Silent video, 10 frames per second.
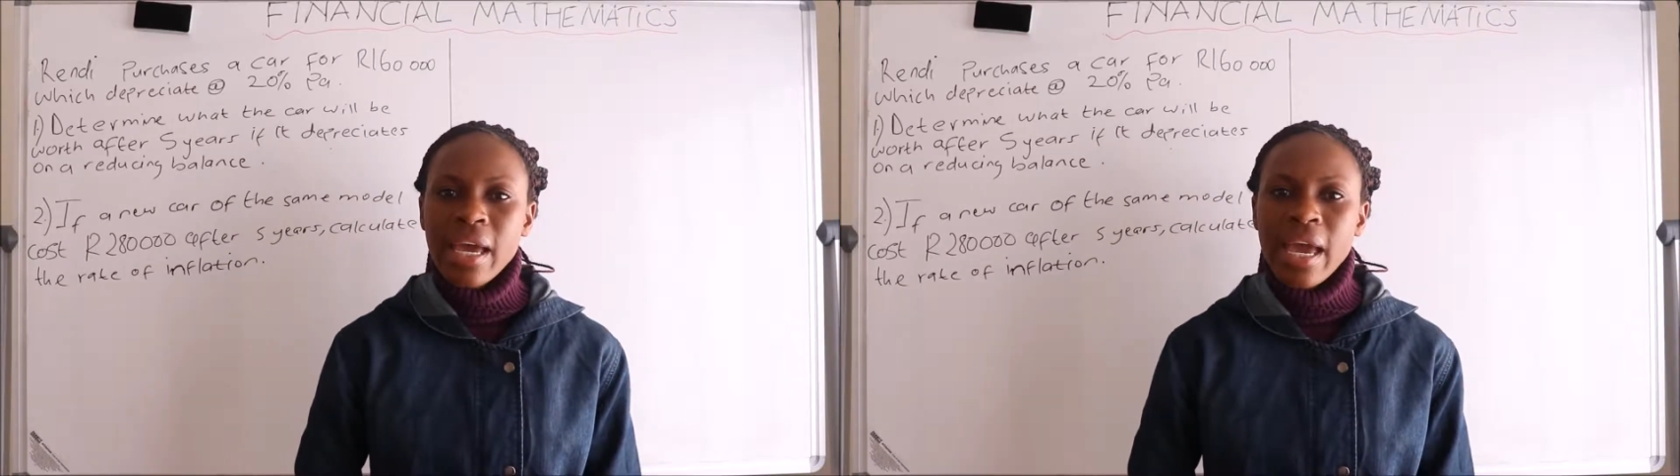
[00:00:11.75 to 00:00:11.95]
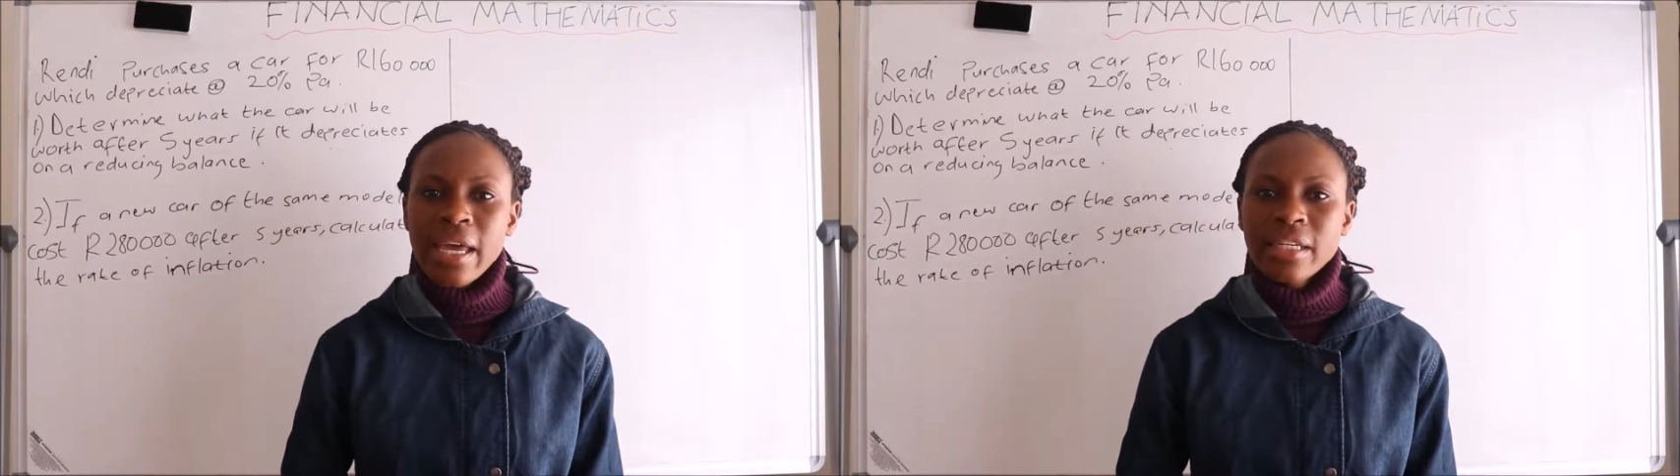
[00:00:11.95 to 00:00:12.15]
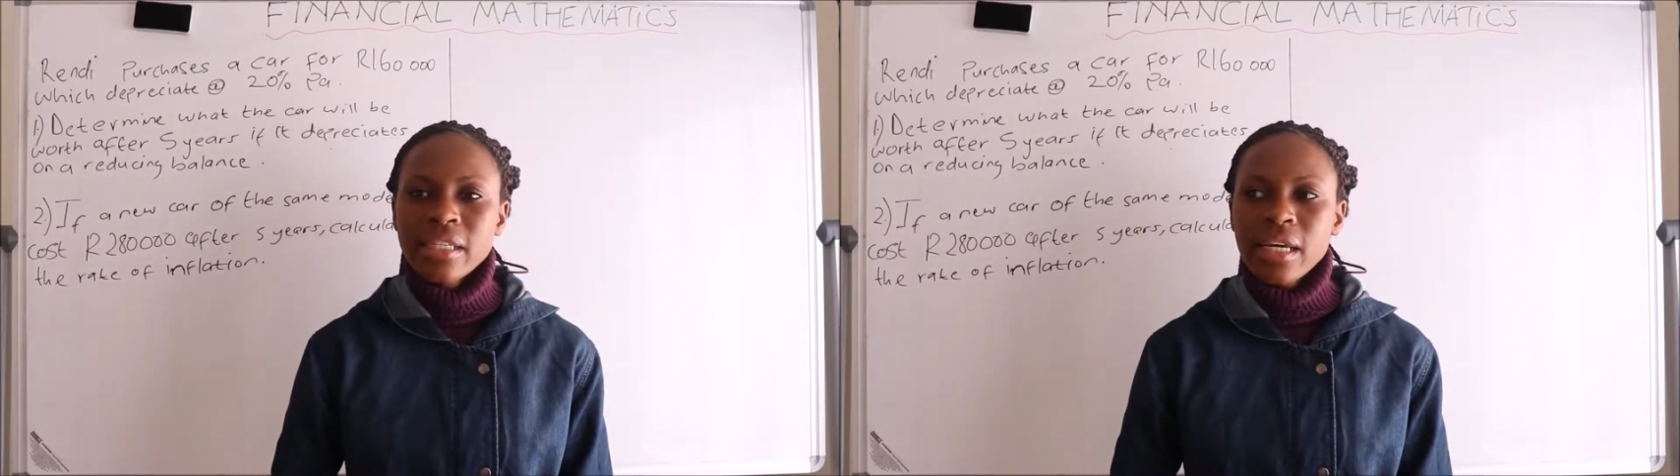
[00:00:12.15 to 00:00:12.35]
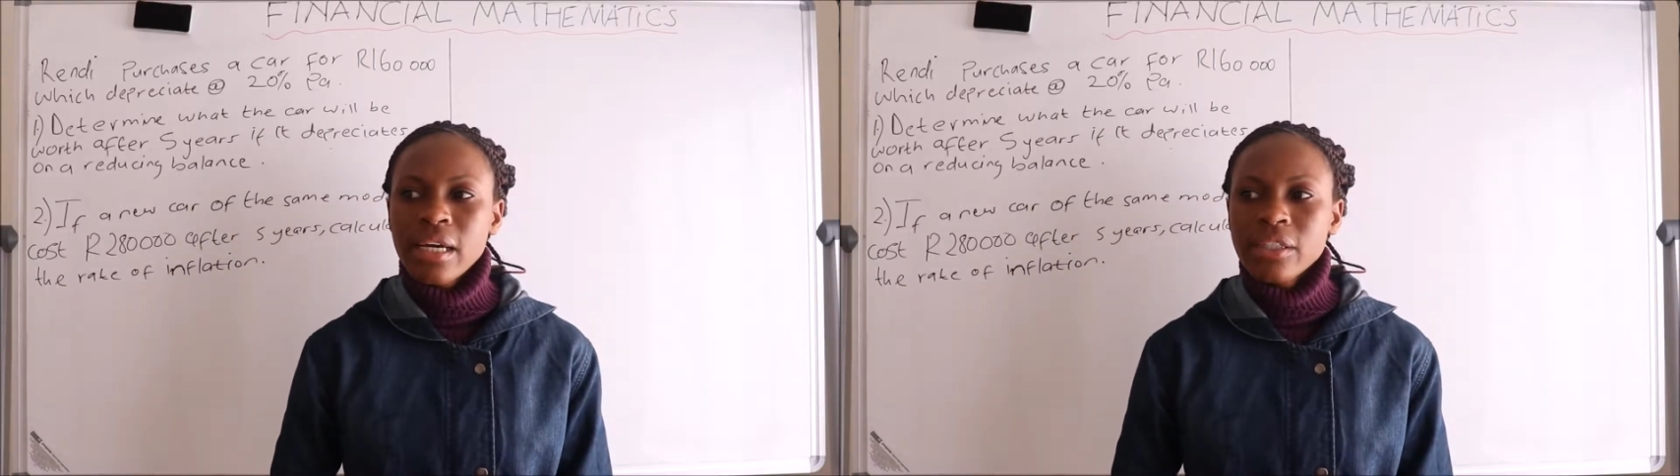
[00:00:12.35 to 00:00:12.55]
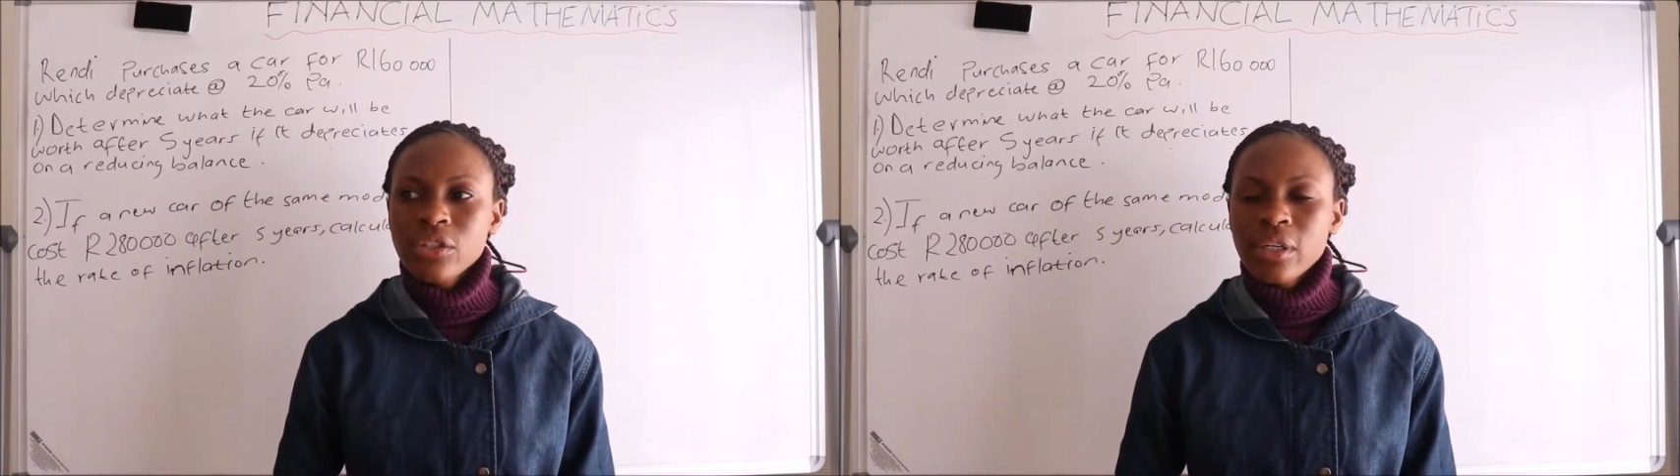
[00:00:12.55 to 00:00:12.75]
and
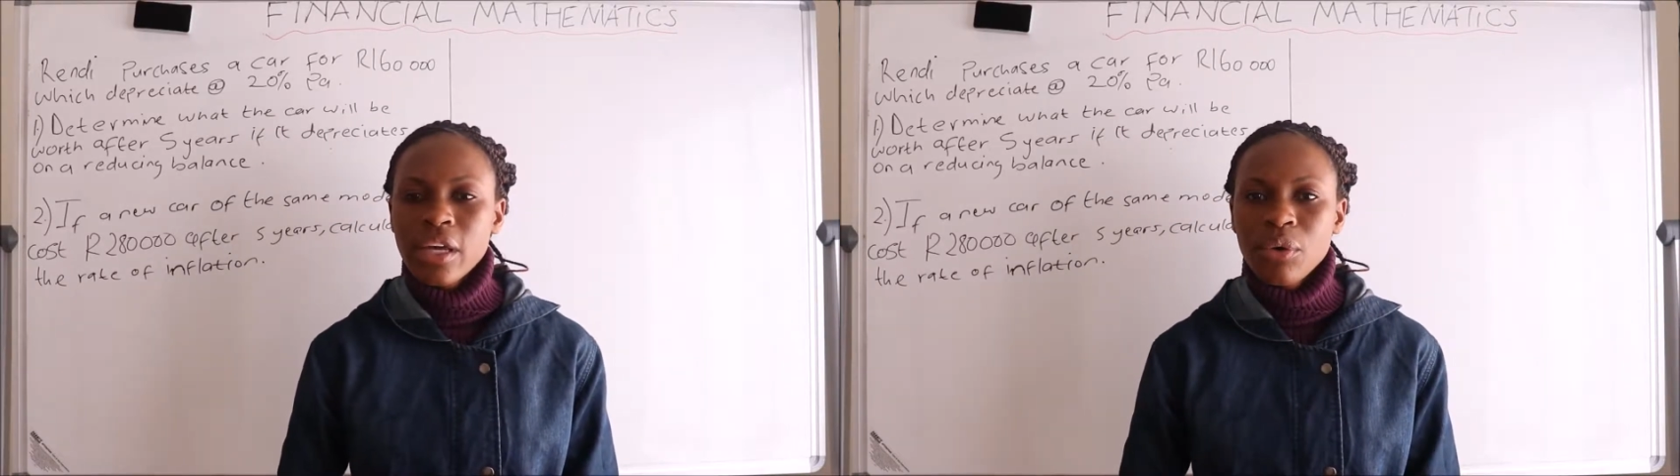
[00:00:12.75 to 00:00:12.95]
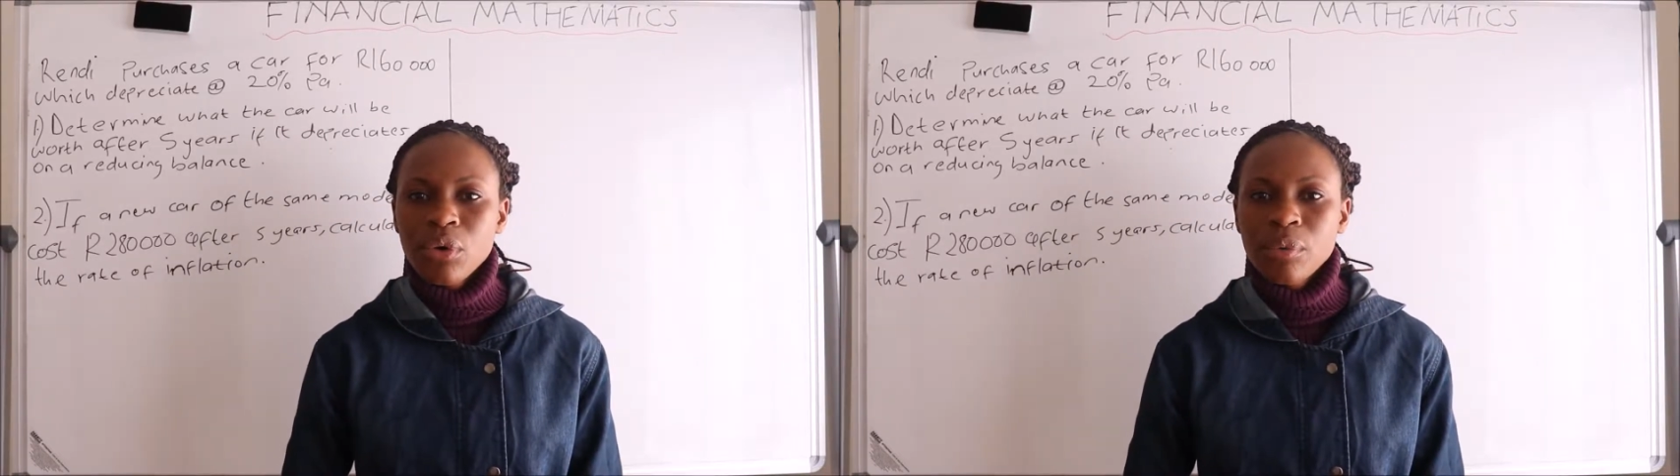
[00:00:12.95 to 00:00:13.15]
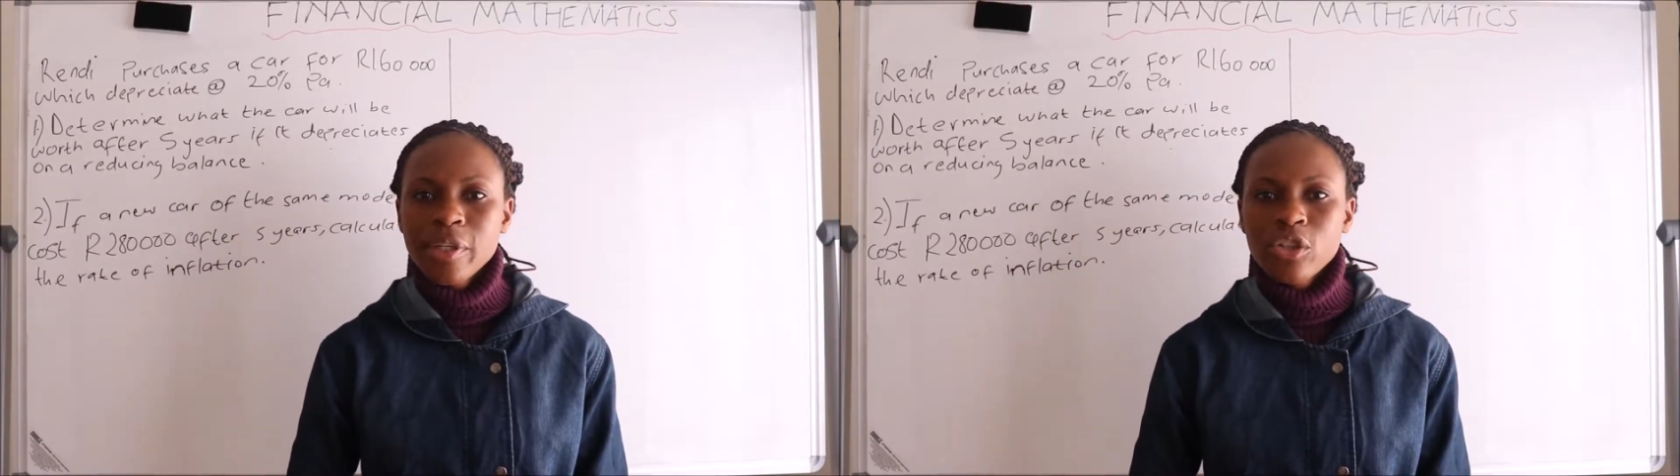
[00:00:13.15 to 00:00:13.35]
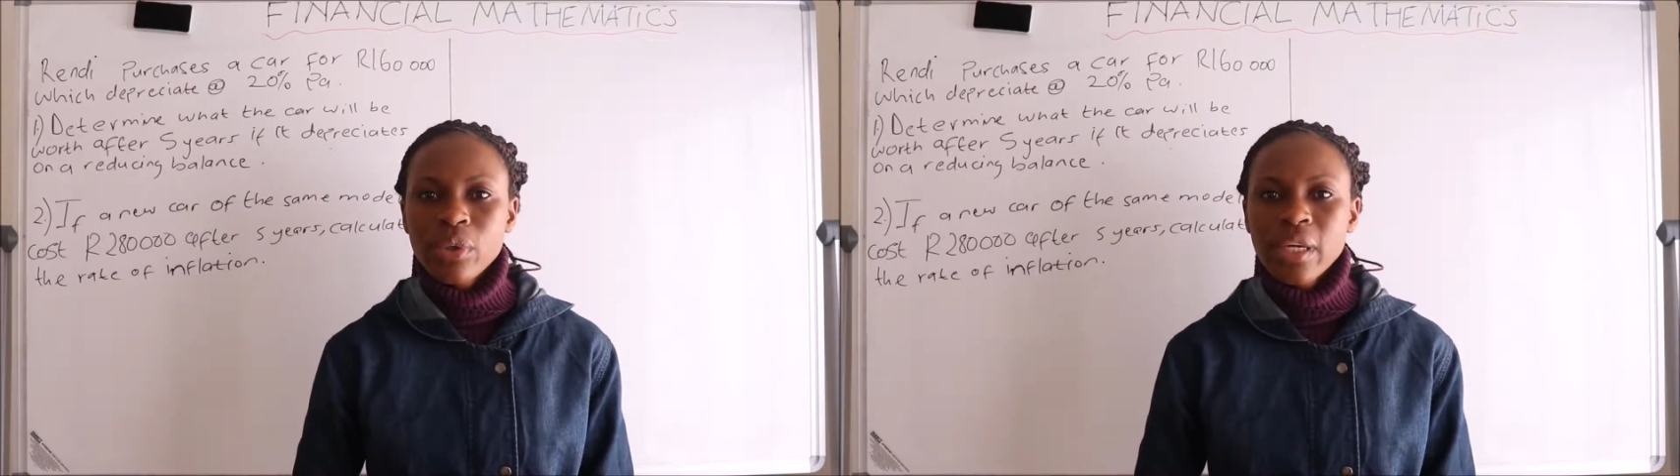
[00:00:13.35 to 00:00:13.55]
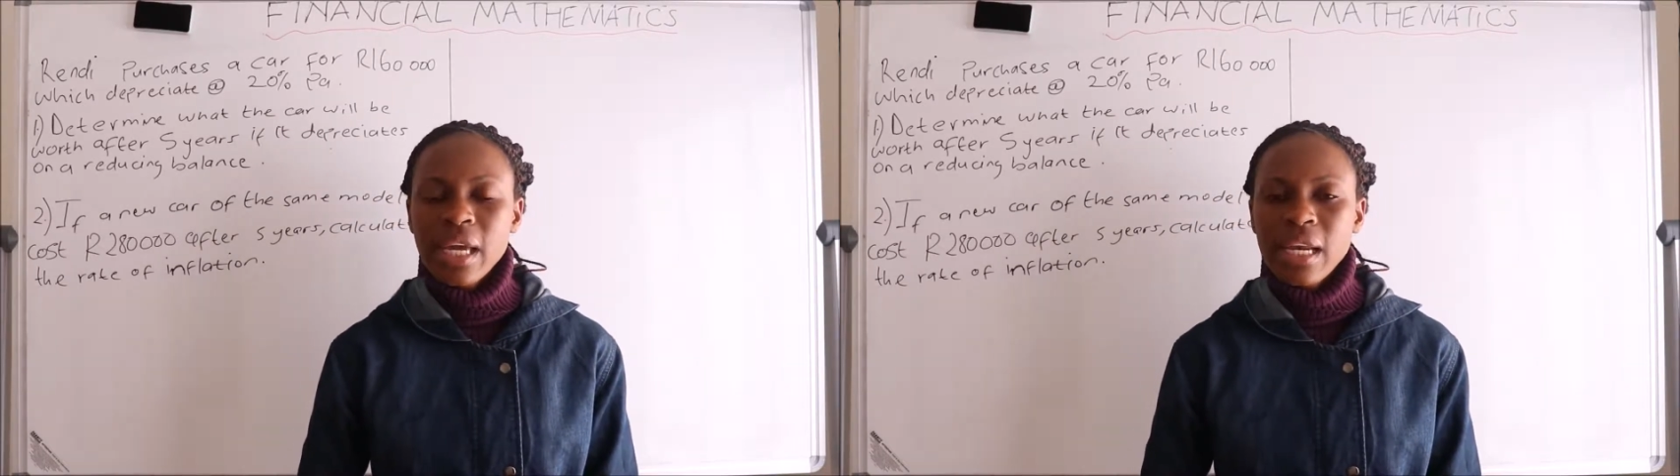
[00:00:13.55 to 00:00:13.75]
today we'll be
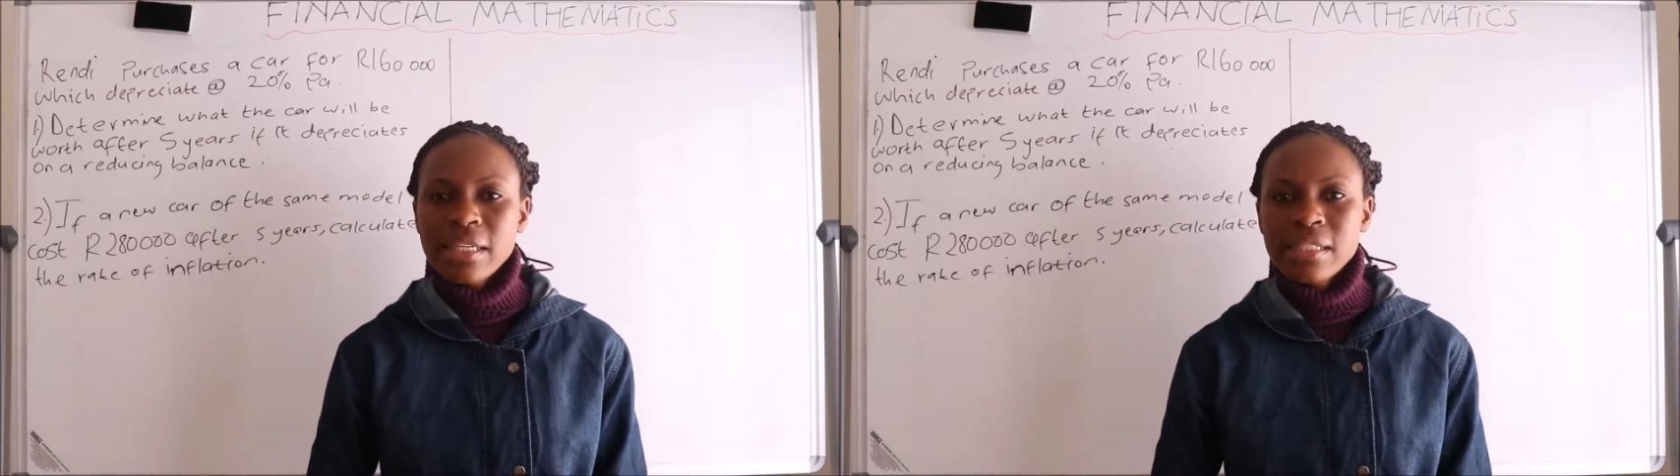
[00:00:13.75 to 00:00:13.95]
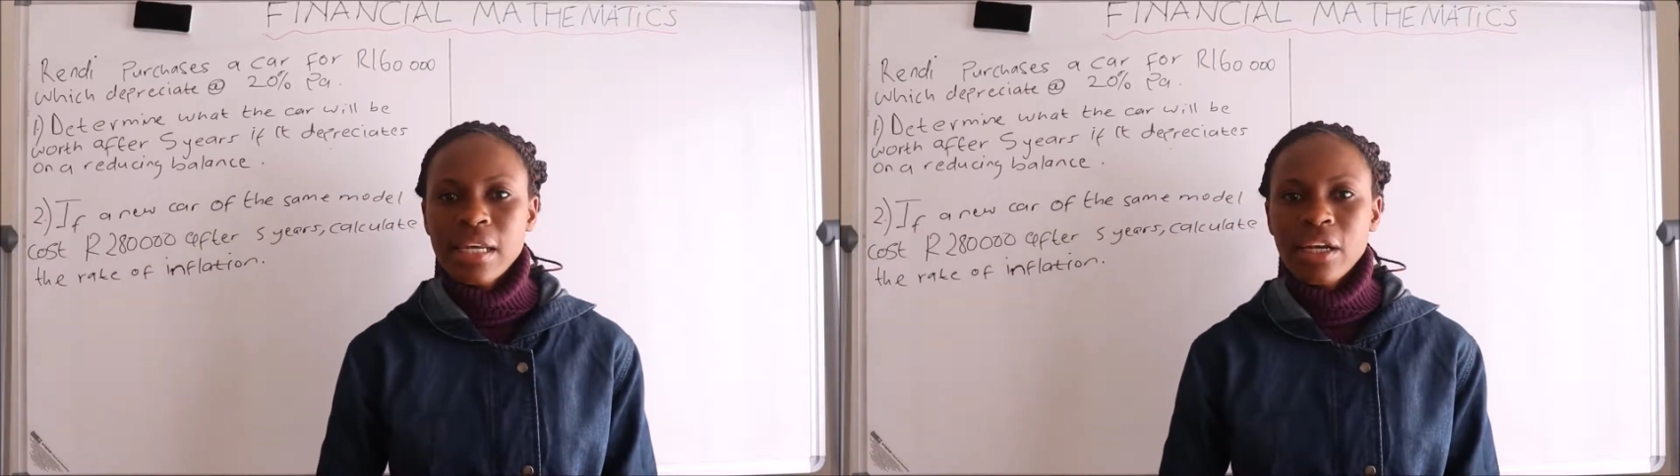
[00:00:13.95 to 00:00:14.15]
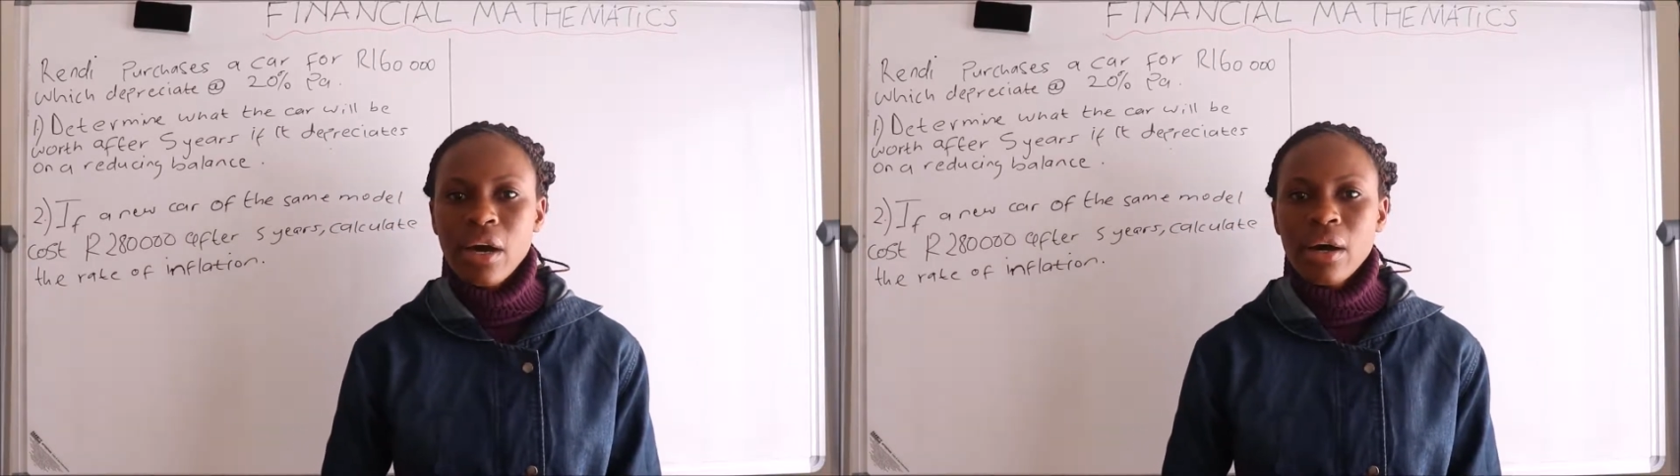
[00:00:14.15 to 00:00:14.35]
doing a lesson